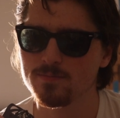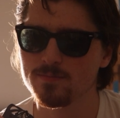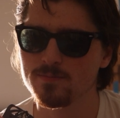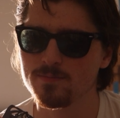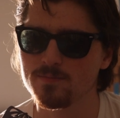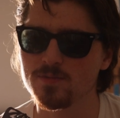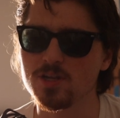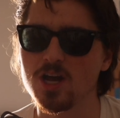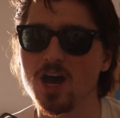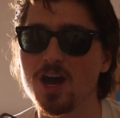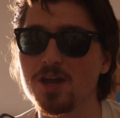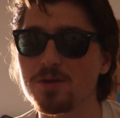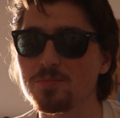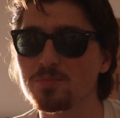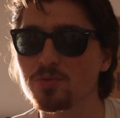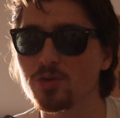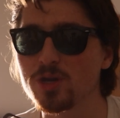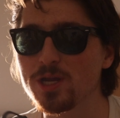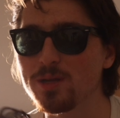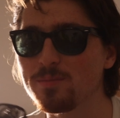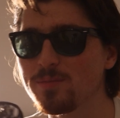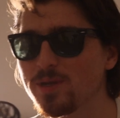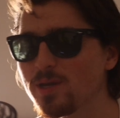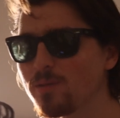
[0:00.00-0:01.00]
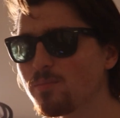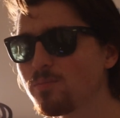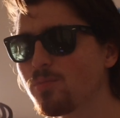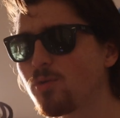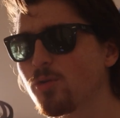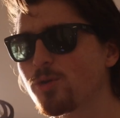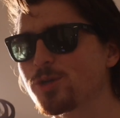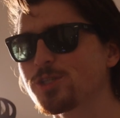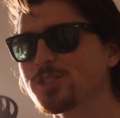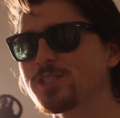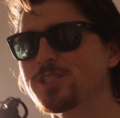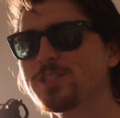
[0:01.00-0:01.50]
non-premium
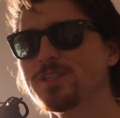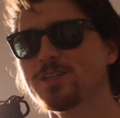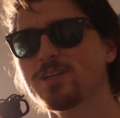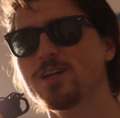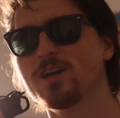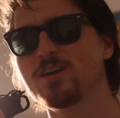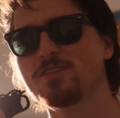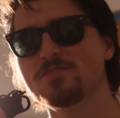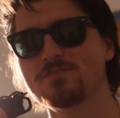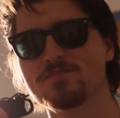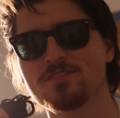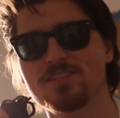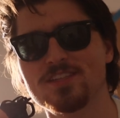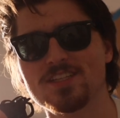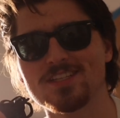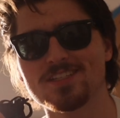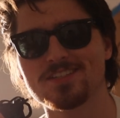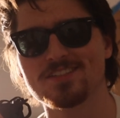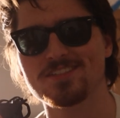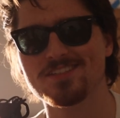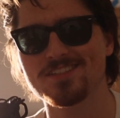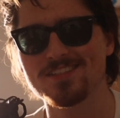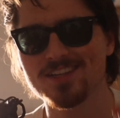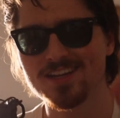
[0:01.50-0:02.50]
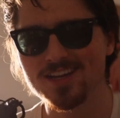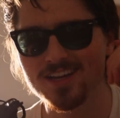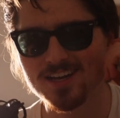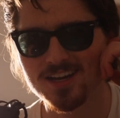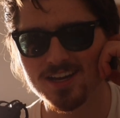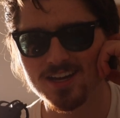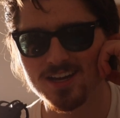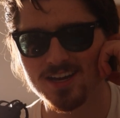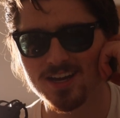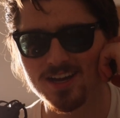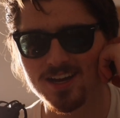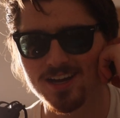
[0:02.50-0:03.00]
portion of this
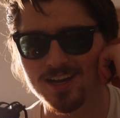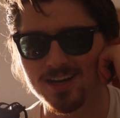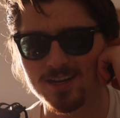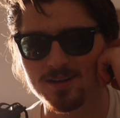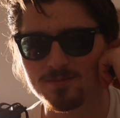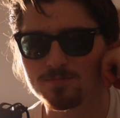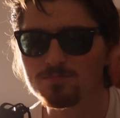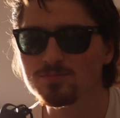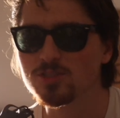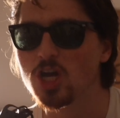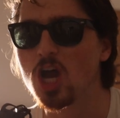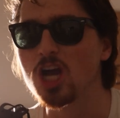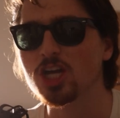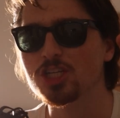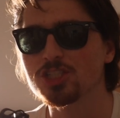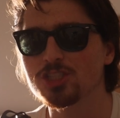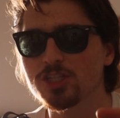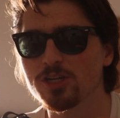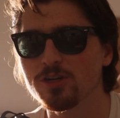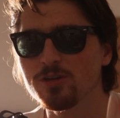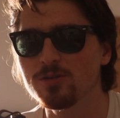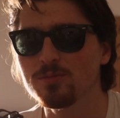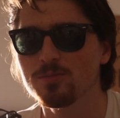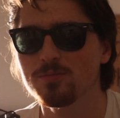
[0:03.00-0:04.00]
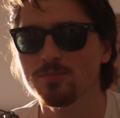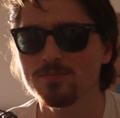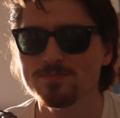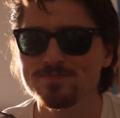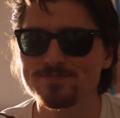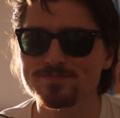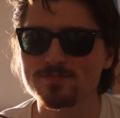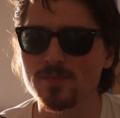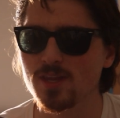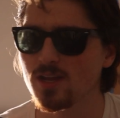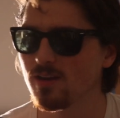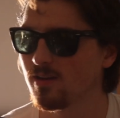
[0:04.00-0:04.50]
talk show.
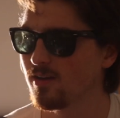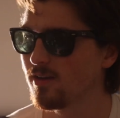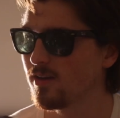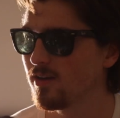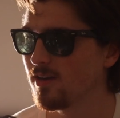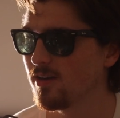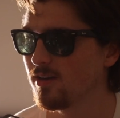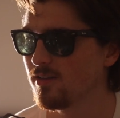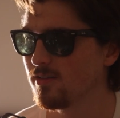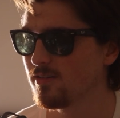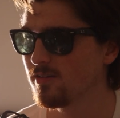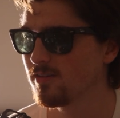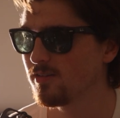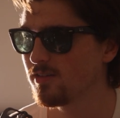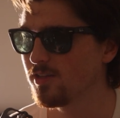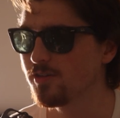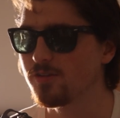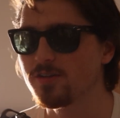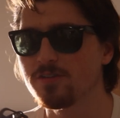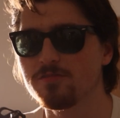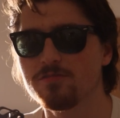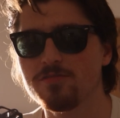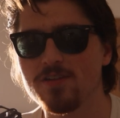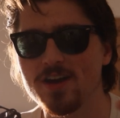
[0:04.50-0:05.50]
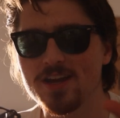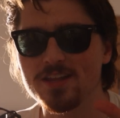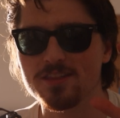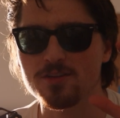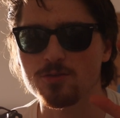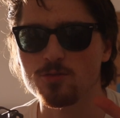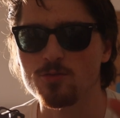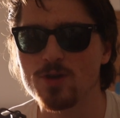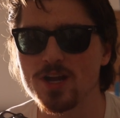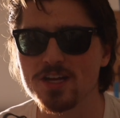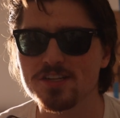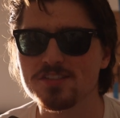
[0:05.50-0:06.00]
You can find
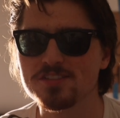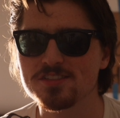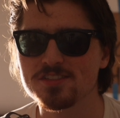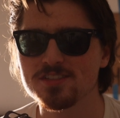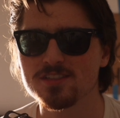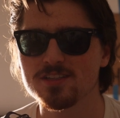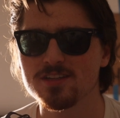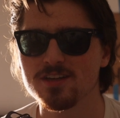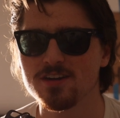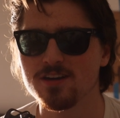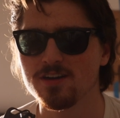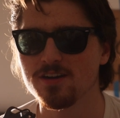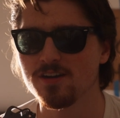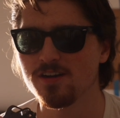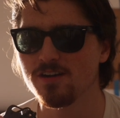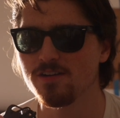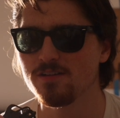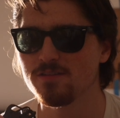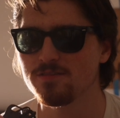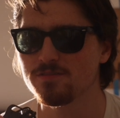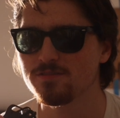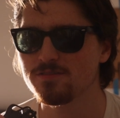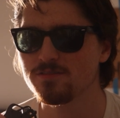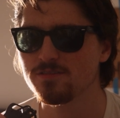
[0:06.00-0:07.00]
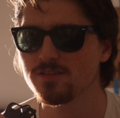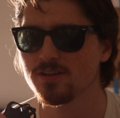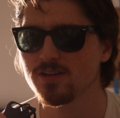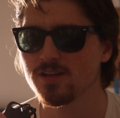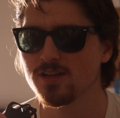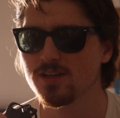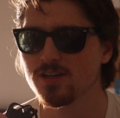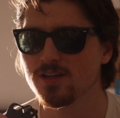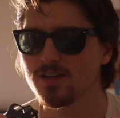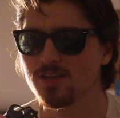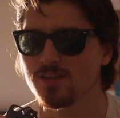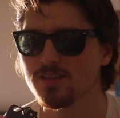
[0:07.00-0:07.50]
the rest of
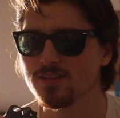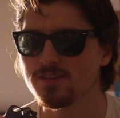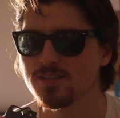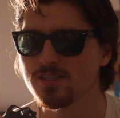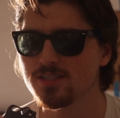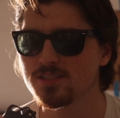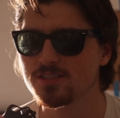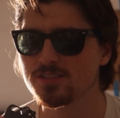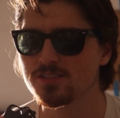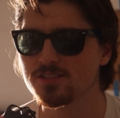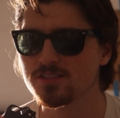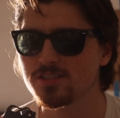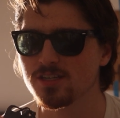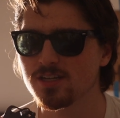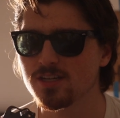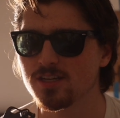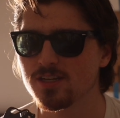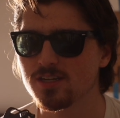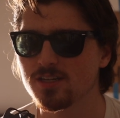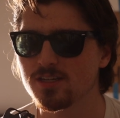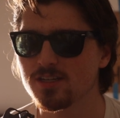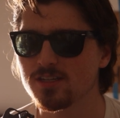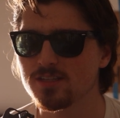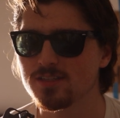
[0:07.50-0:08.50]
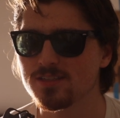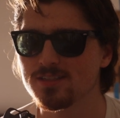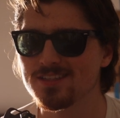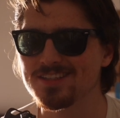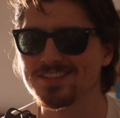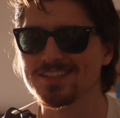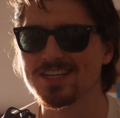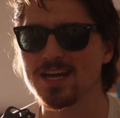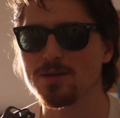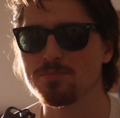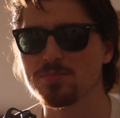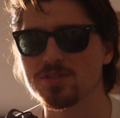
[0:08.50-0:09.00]
this
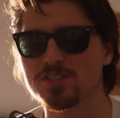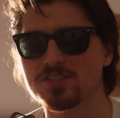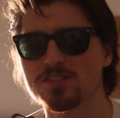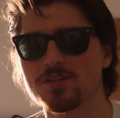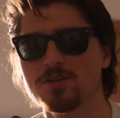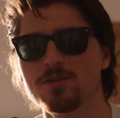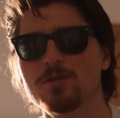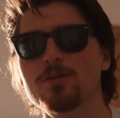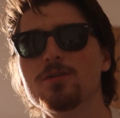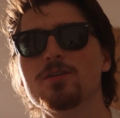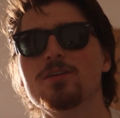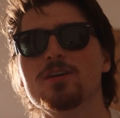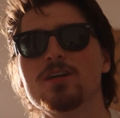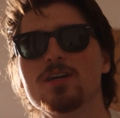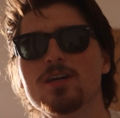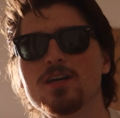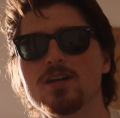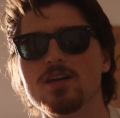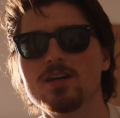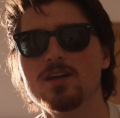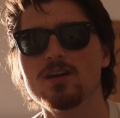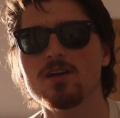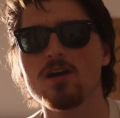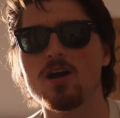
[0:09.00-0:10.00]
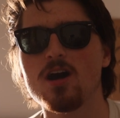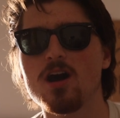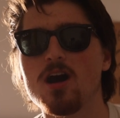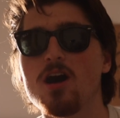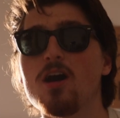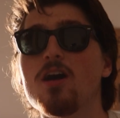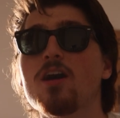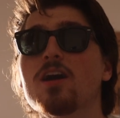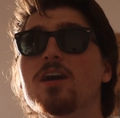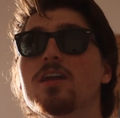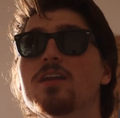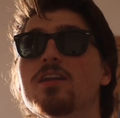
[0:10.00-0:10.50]
this episode
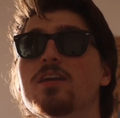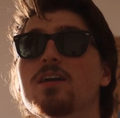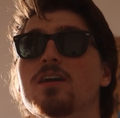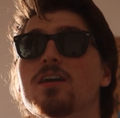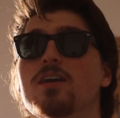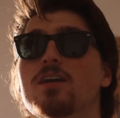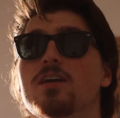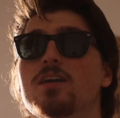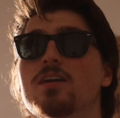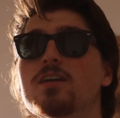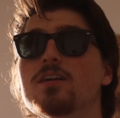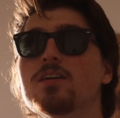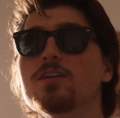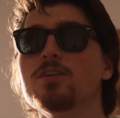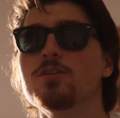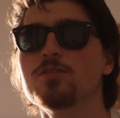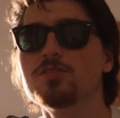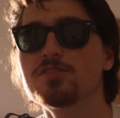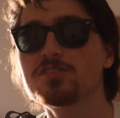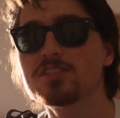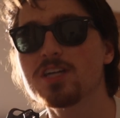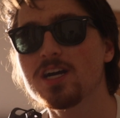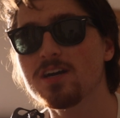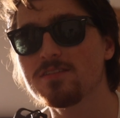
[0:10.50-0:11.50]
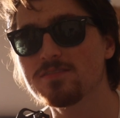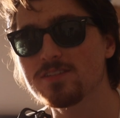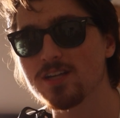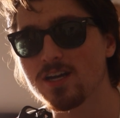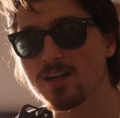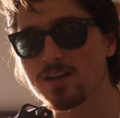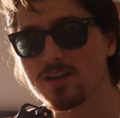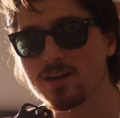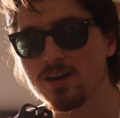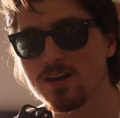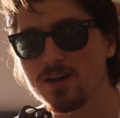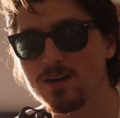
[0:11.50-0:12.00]
on
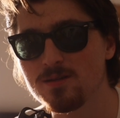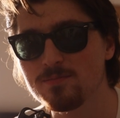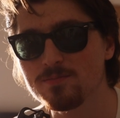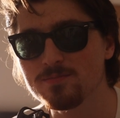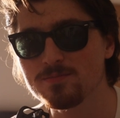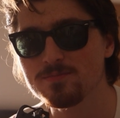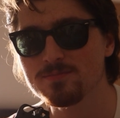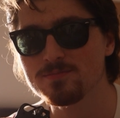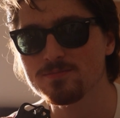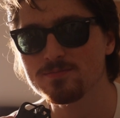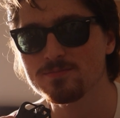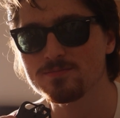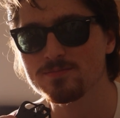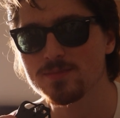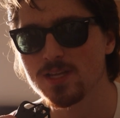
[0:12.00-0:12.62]
gusnov.com.